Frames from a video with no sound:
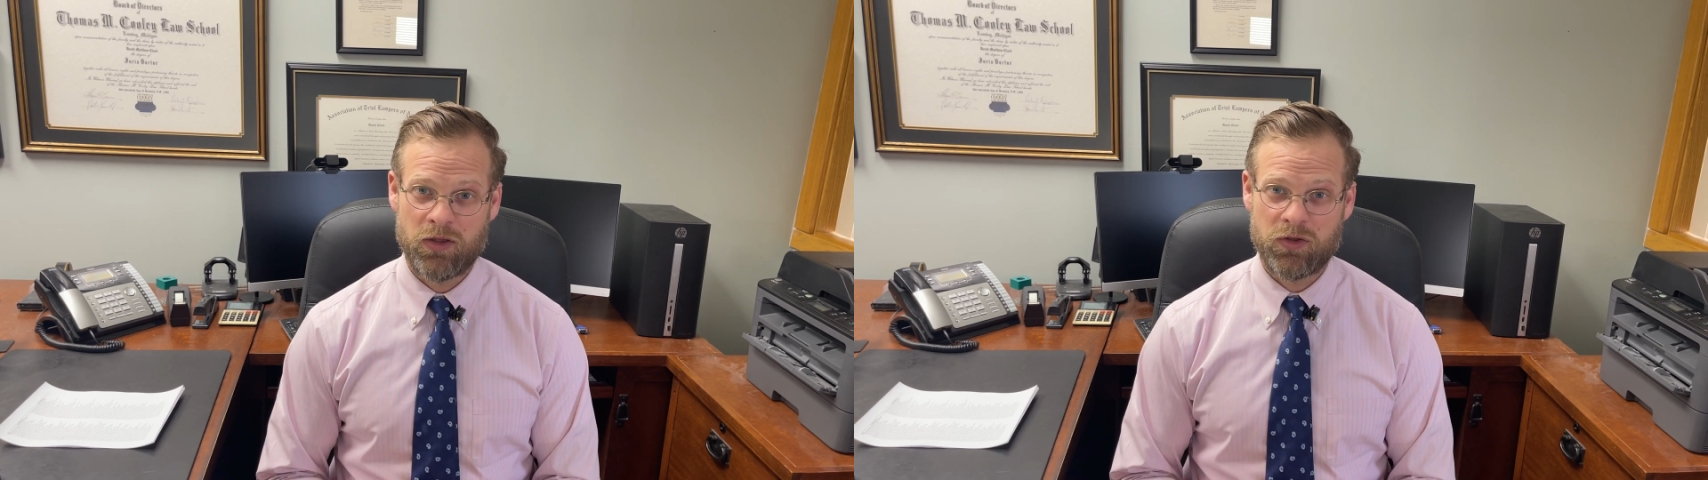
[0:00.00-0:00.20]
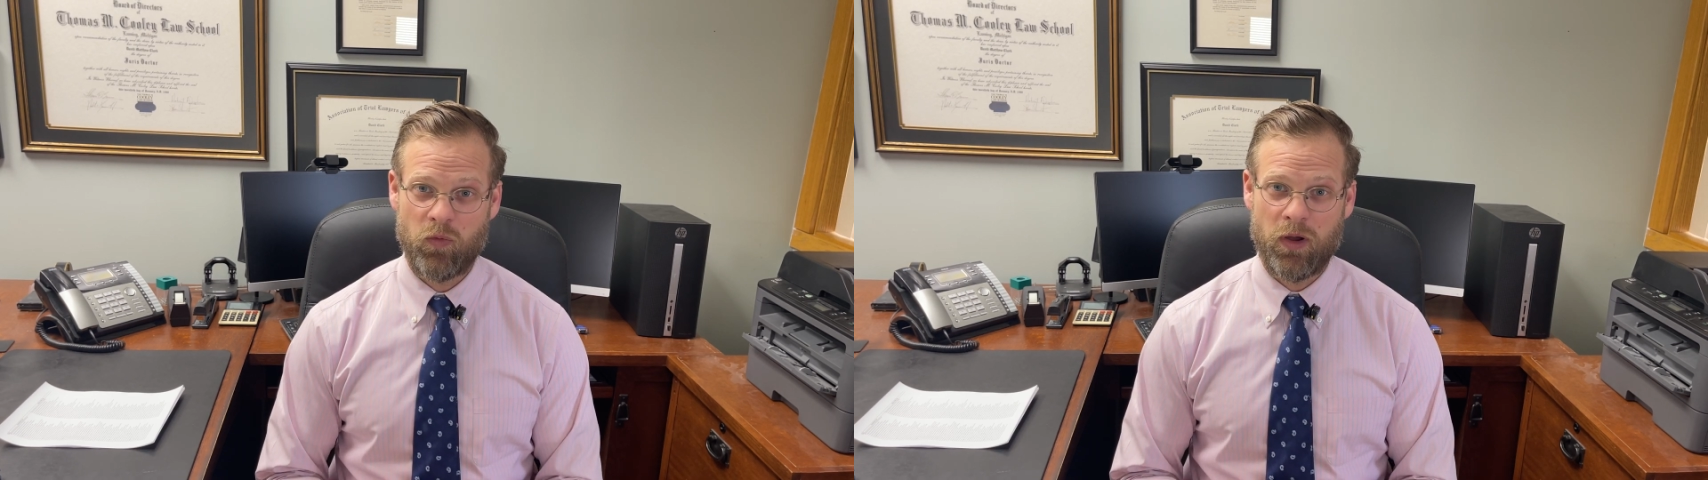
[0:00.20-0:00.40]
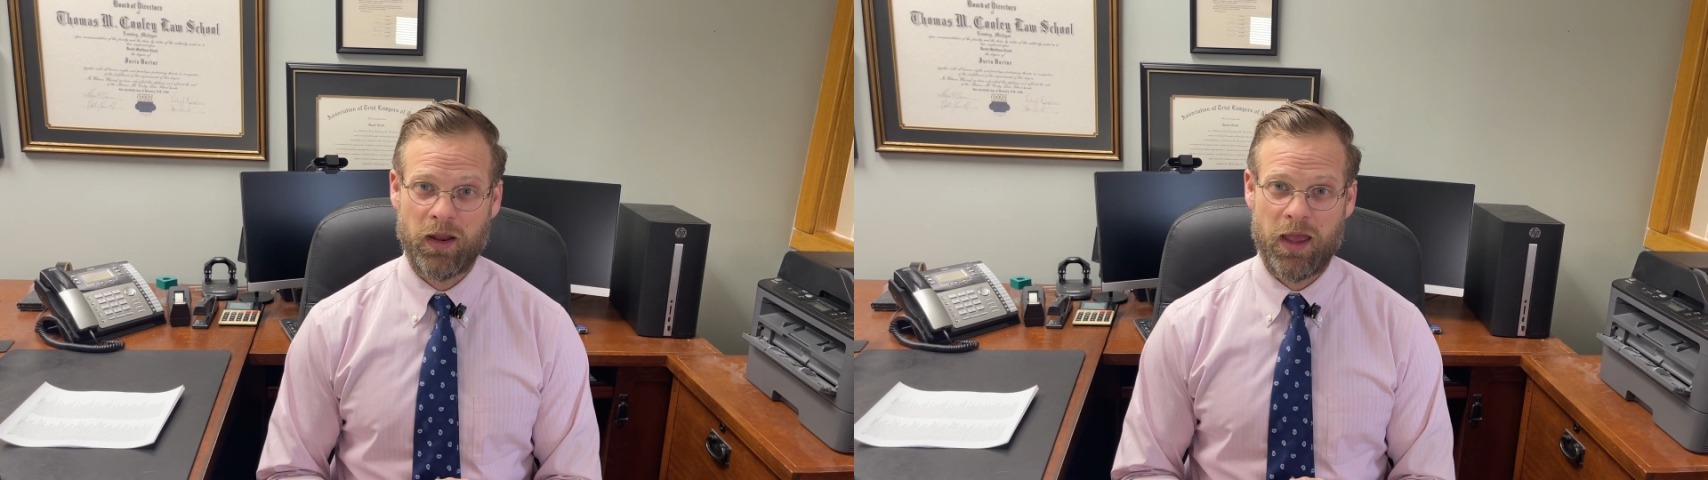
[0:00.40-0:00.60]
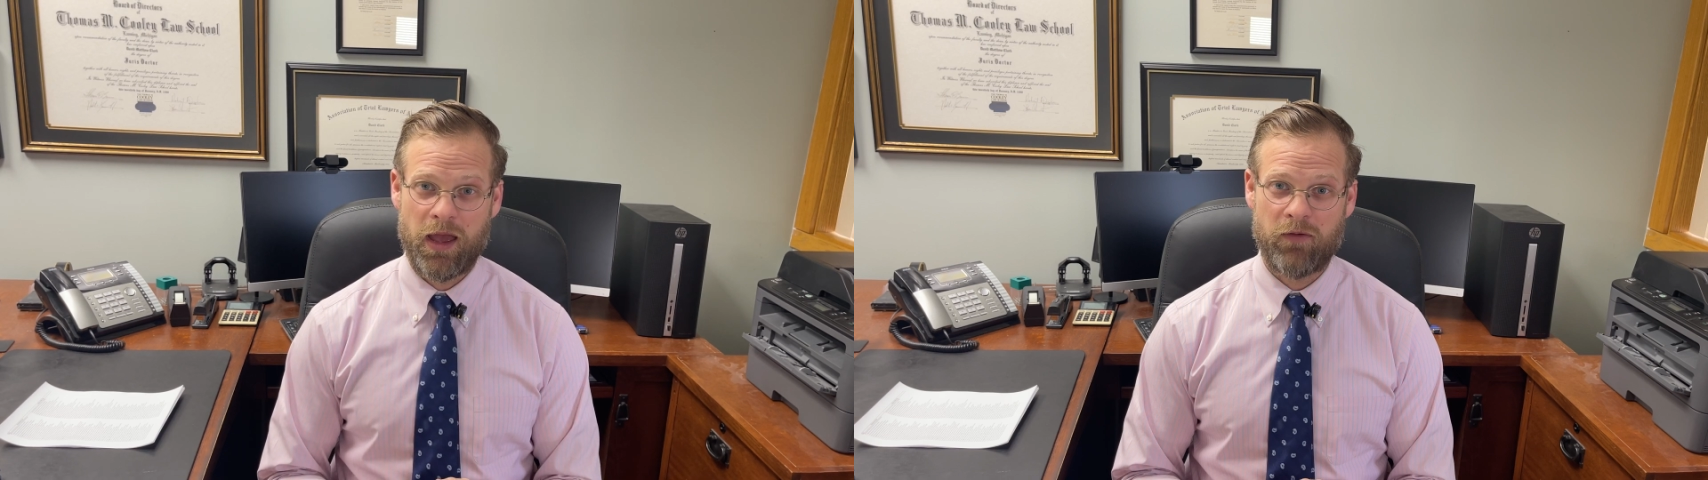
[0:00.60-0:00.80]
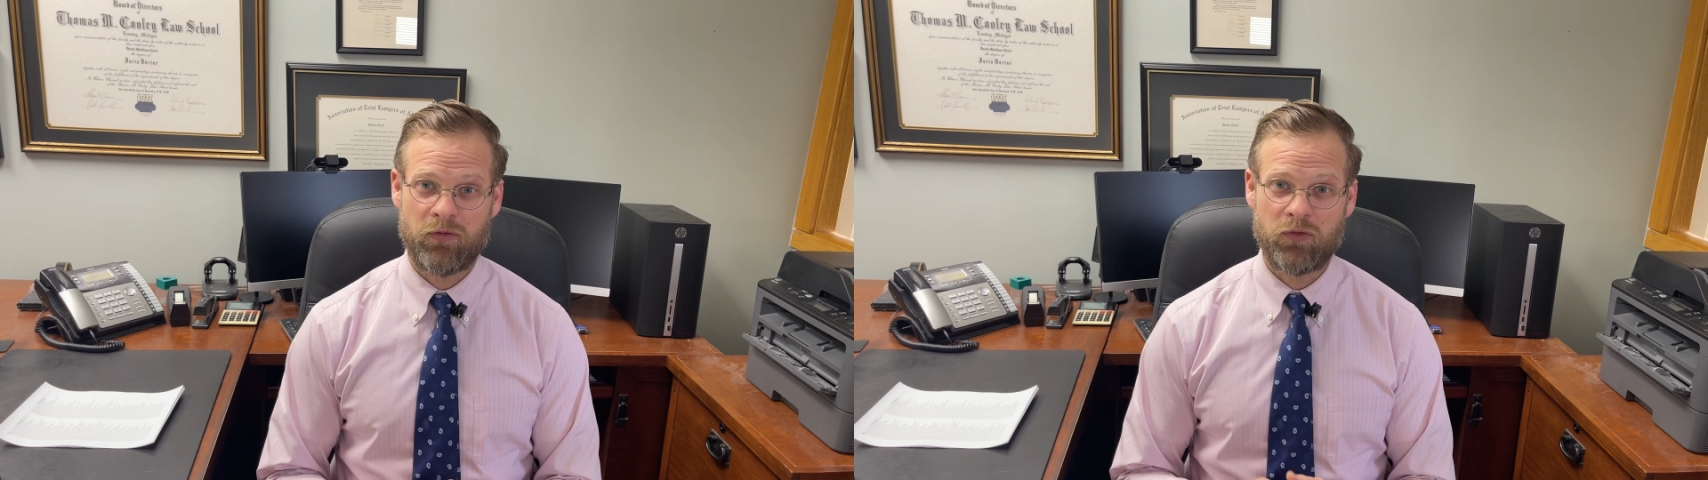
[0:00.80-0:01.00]
you want to
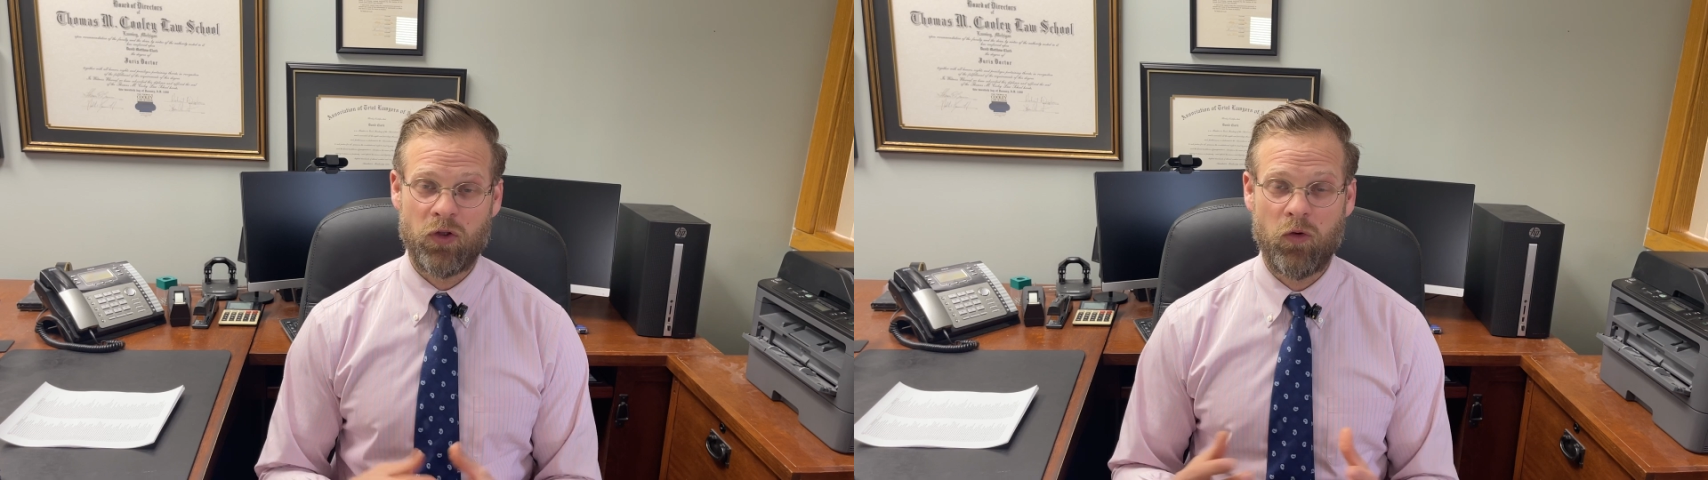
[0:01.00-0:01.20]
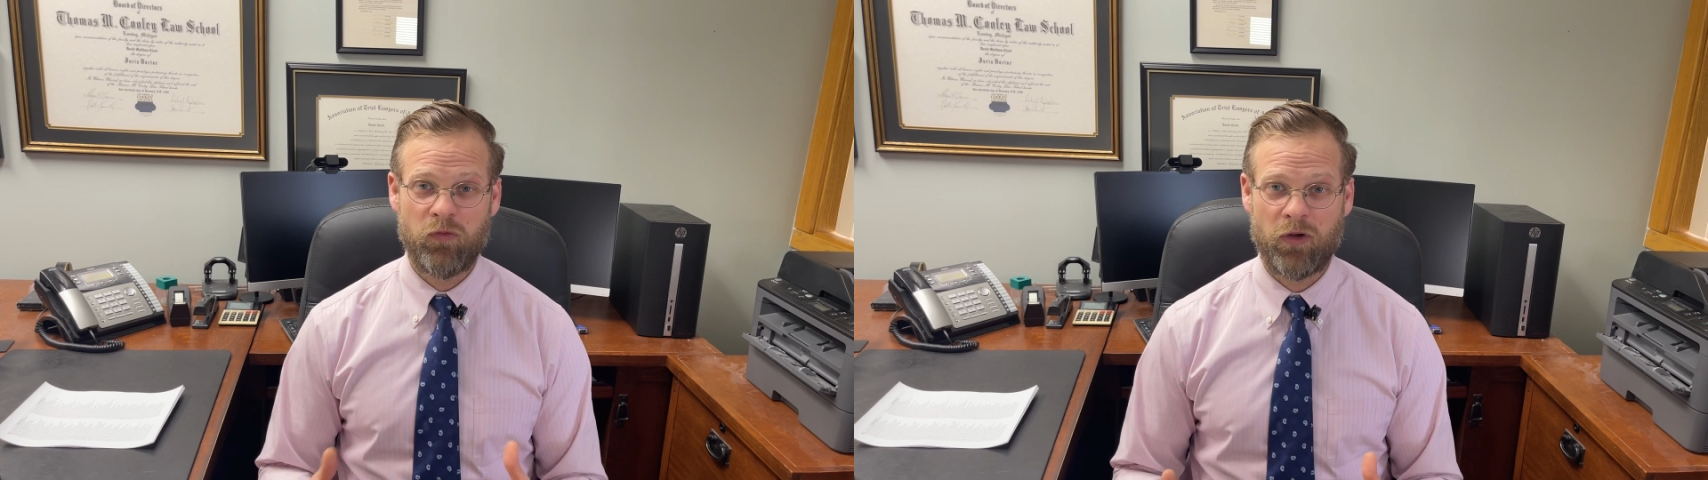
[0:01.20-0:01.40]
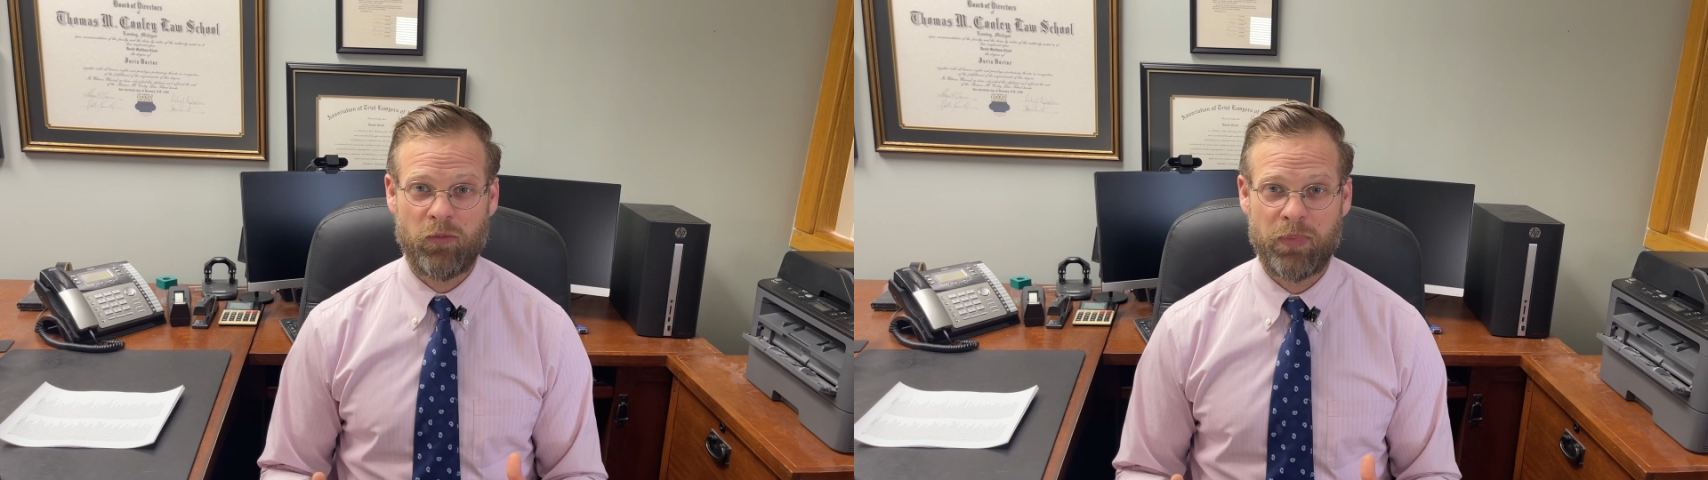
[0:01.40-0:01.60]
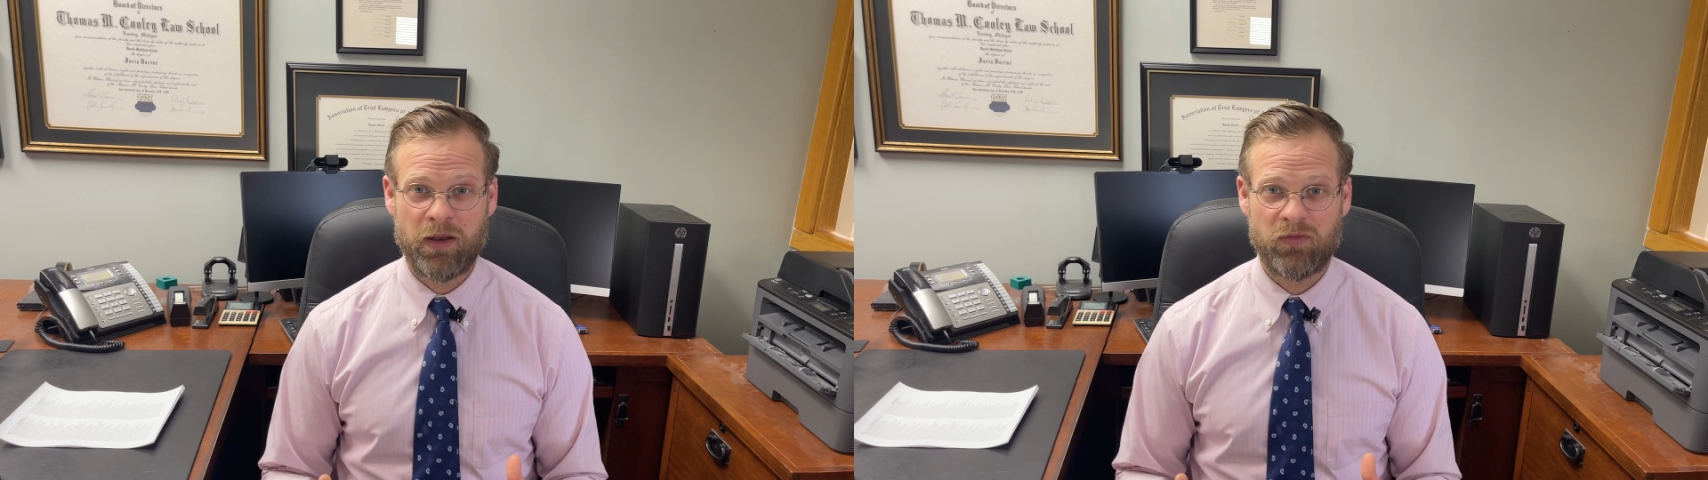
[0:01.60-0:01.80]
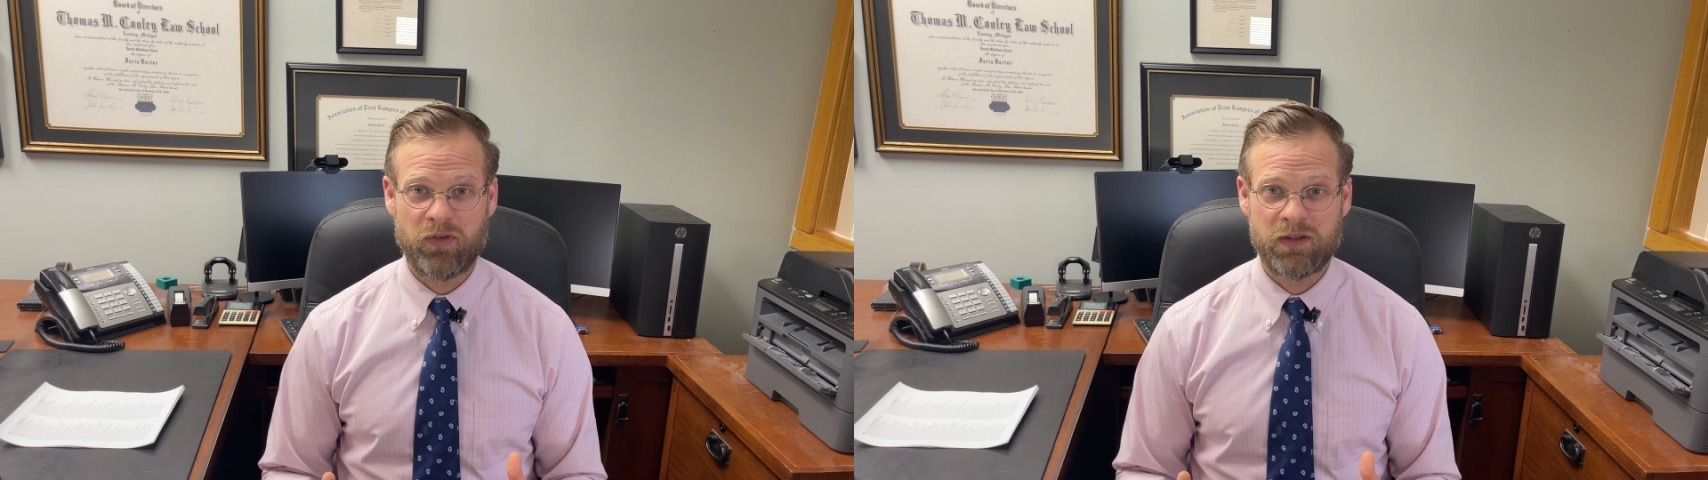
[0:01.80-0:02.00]
have no fault
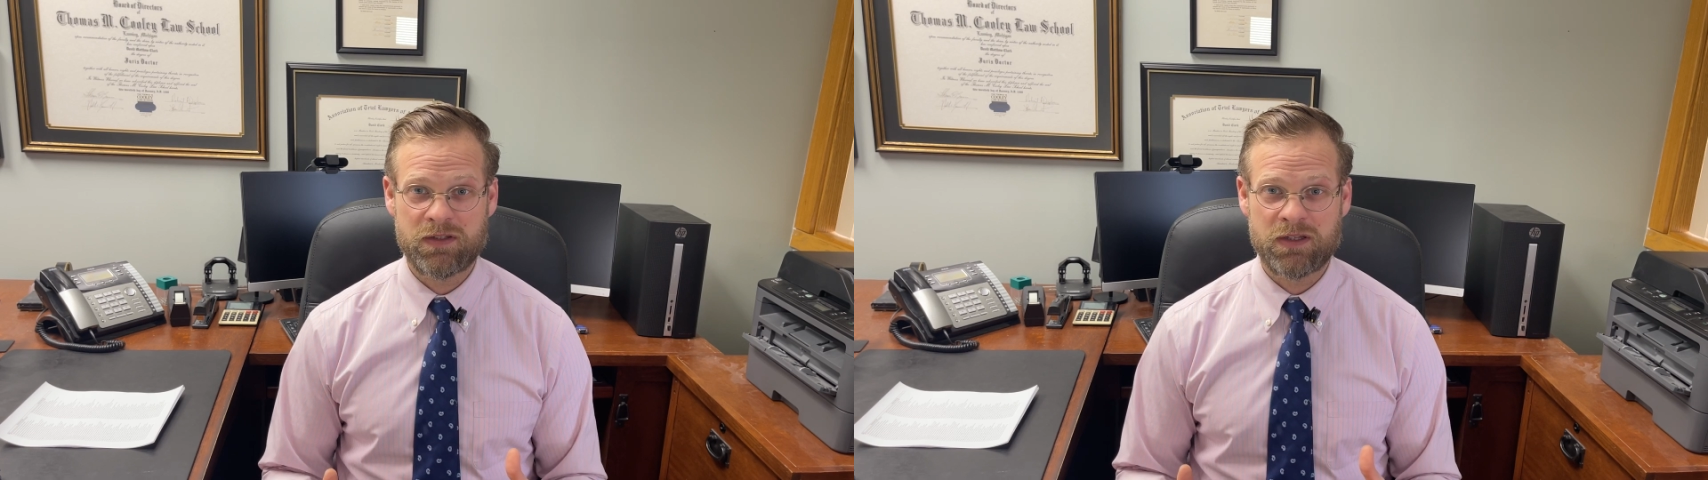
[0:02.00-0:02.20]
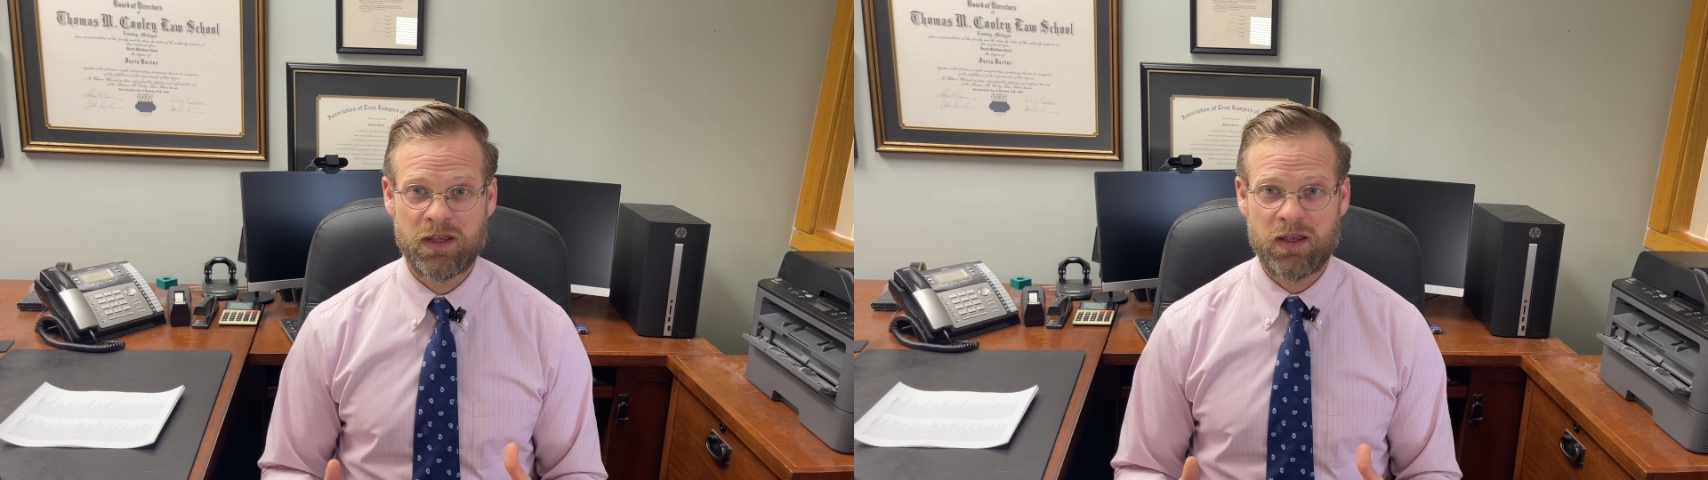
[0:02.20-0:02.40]
benefits,